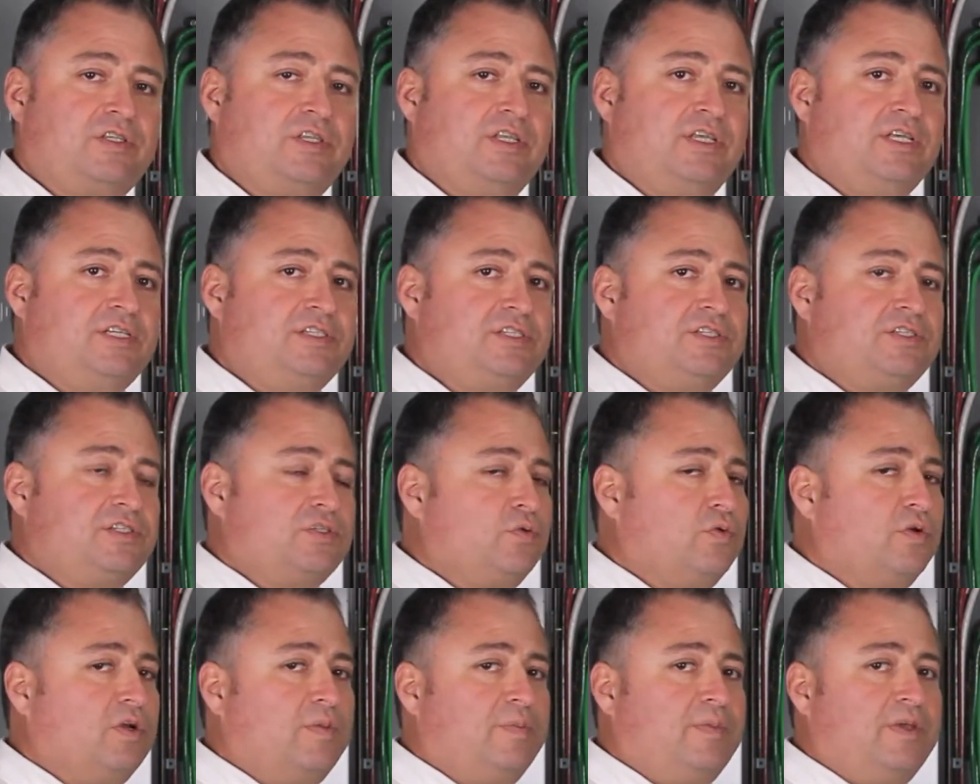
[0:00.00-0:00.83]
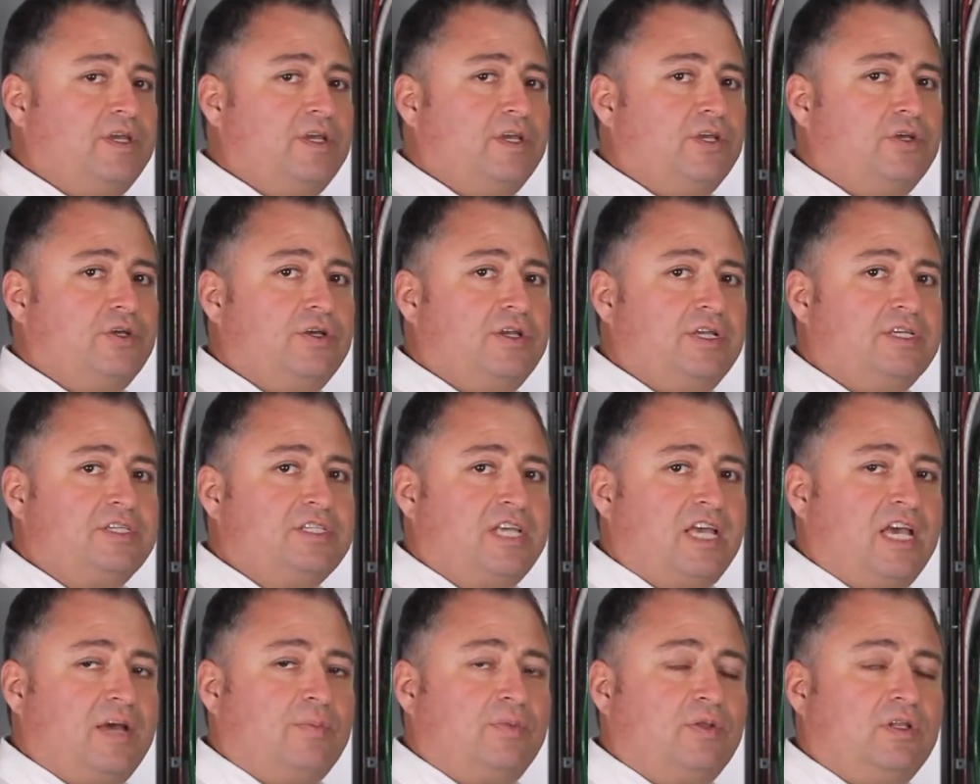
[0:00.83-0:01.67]
This is going to be a good
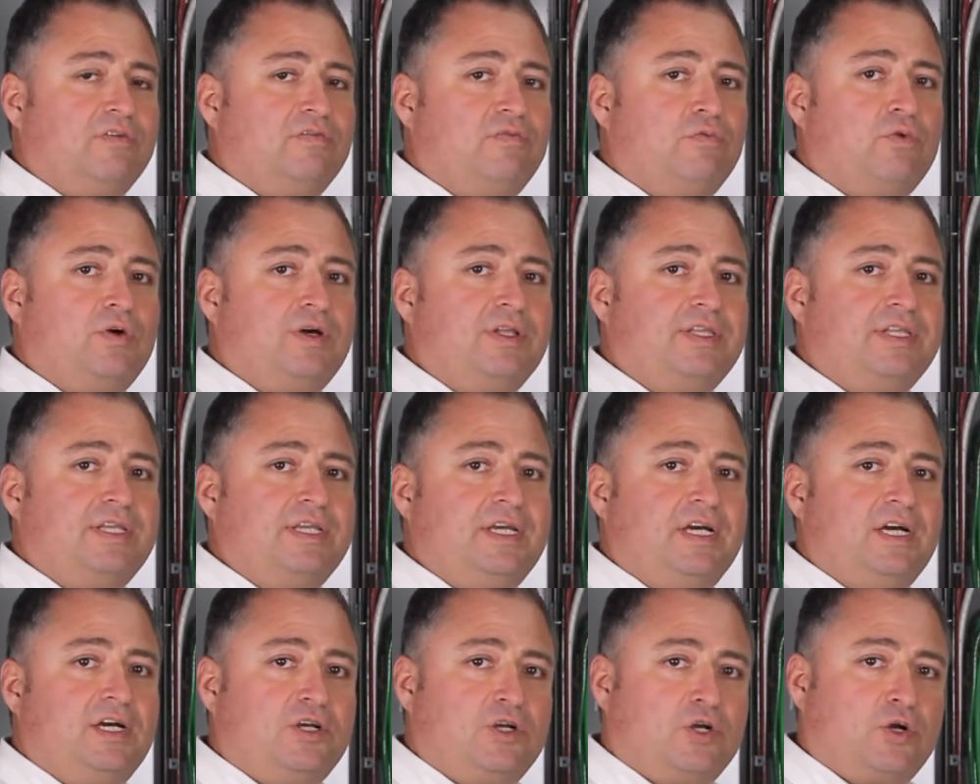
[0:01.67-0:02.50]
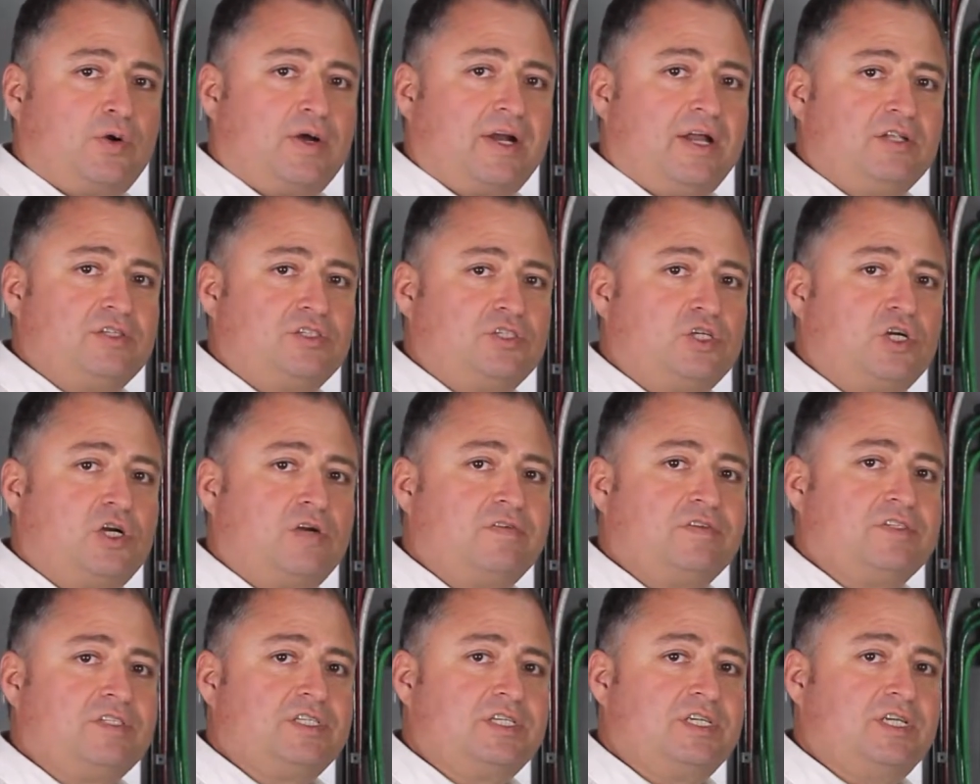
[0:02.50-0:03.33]
example of what the underground
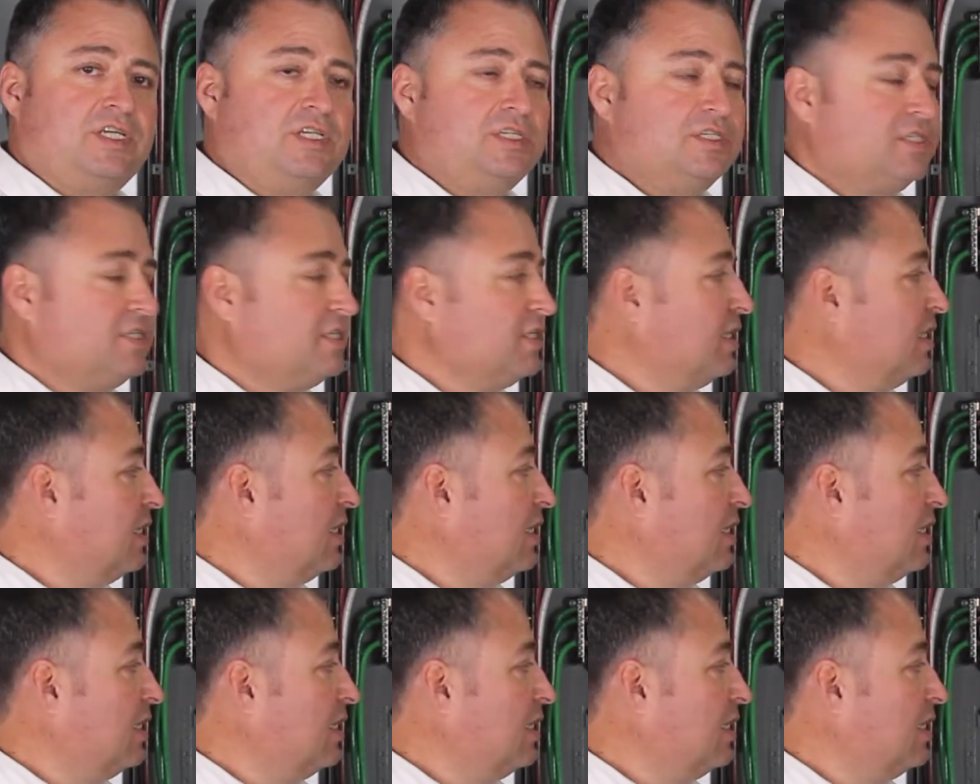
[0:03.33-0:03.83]
service is.